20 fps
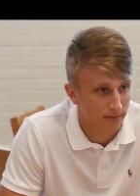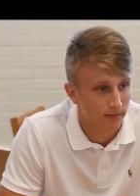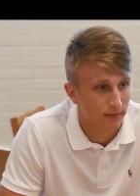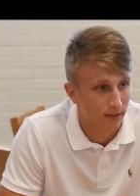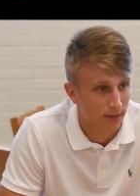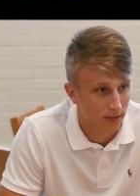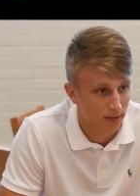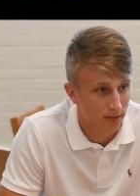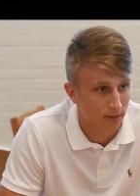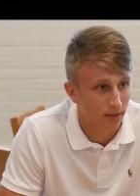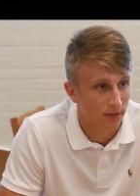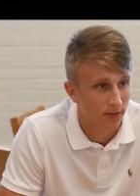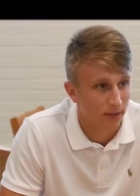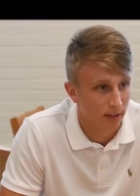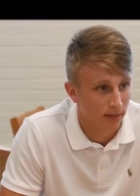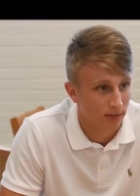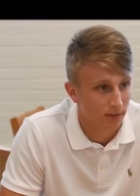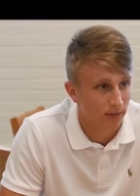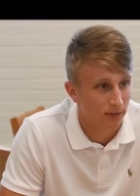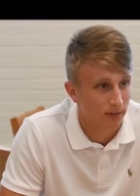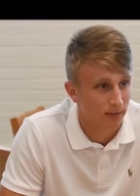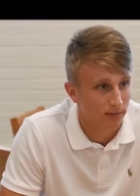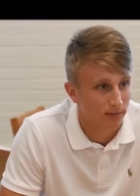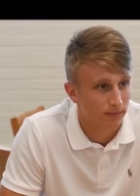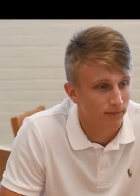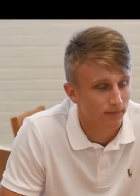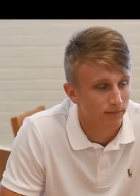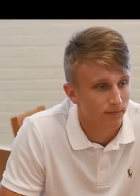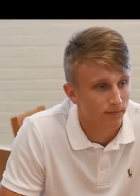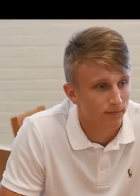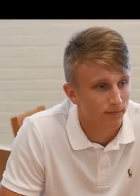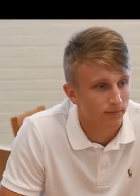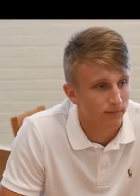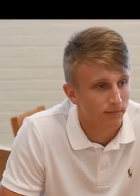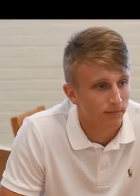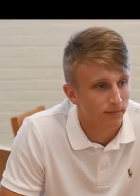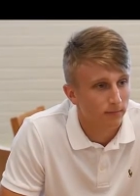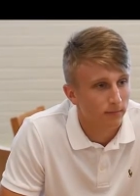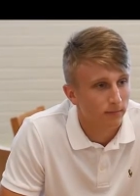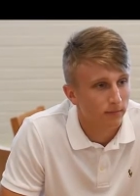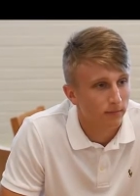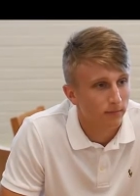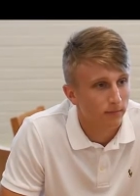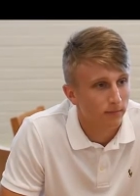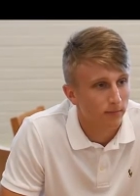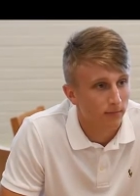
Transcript: Yes, sir, definitely. Are they every game?